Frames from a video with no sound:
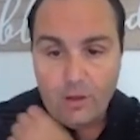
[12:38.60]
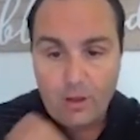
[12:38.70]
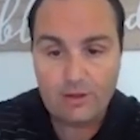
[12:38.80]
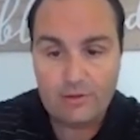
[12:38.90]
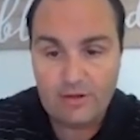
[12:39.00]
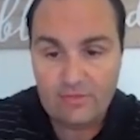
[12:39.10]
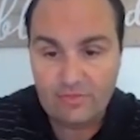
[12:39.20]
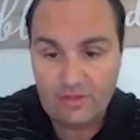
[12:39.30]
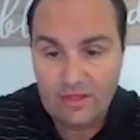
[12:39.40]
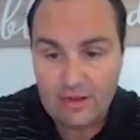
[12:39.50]
underneath
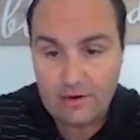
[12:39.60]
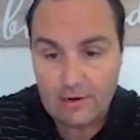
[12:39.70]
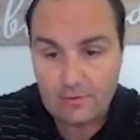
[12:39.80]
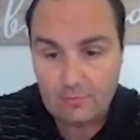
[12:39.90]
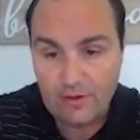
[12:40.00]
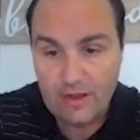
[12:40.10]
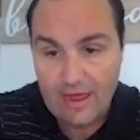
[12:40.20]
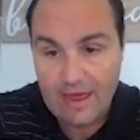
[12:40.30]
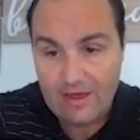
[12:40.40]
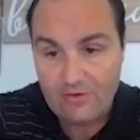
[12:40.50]
here, we
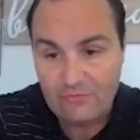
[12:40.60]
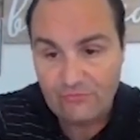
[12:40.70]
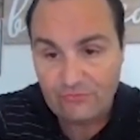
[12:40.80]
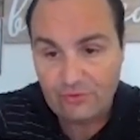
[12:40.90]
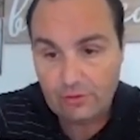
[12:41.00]
have,